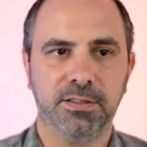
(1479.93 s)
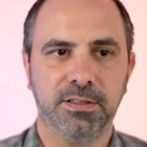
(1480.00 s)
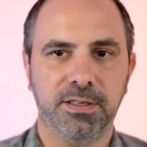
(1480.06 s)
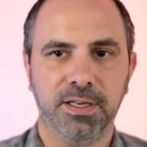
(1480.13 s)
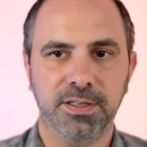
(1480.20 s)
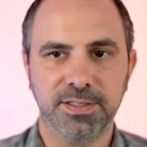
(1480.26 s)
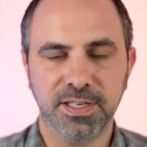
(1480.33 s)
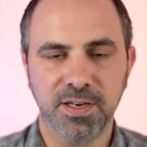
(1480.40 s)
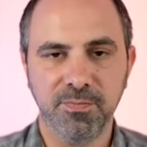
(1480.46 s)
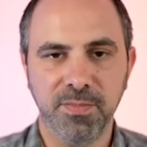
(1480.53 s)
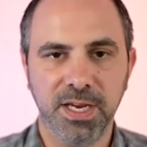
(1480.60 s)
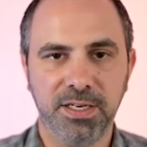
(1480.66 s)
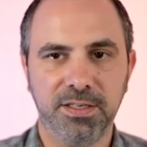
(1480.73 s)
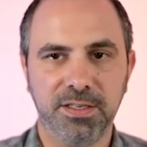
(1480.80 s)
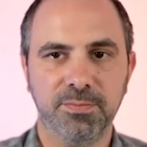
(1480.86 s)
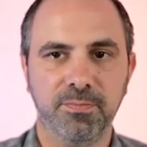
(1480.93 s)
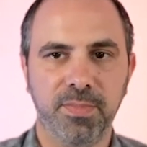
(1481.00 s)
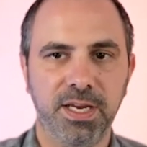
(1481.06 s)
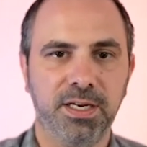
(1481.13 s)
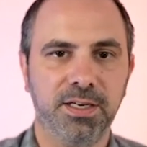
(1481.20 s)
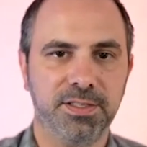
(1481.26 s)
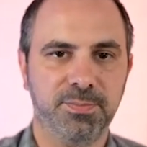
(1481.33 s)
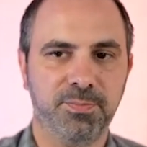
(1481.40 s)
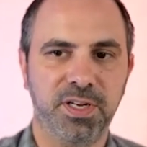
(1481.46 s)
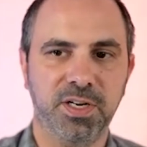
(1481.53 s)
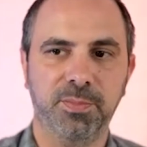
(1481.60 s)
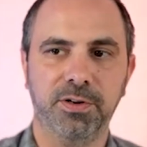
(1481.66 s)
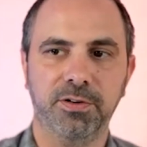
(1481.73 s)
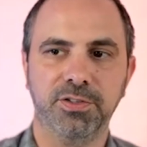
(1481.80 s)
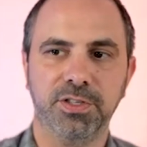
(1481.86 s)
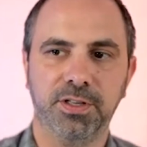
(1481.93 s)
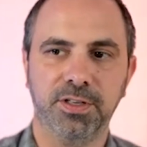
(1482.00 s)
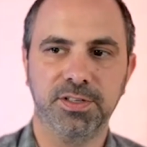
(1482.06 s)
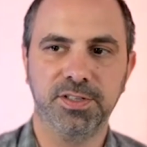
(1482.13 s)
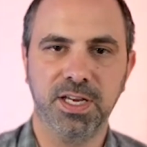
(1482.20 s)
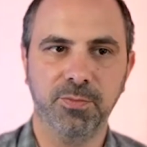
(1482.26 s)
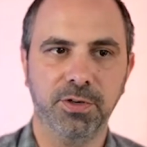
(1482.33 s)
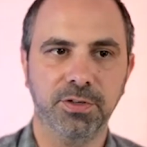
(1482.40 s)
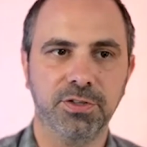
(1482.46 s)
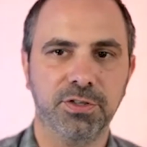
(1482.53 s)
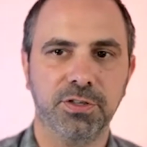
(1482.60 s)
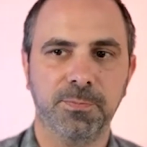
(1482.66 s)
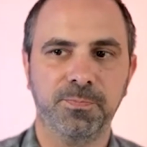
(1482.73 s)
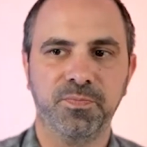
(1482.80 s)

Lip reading: and say, make a peanut butter and jelly sandwich.